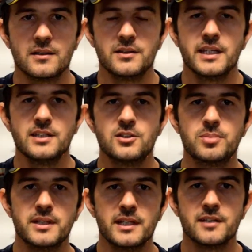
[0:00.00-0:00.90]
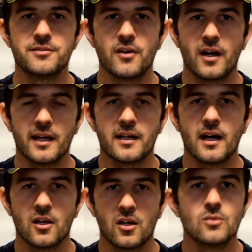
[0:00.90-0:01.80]
Needing to be EFI,
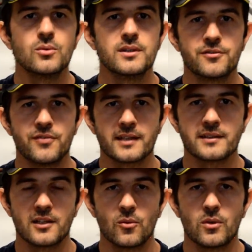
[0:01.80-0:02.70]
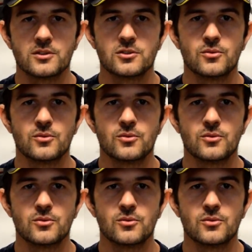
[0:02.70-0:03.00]
along with the fact that I wanted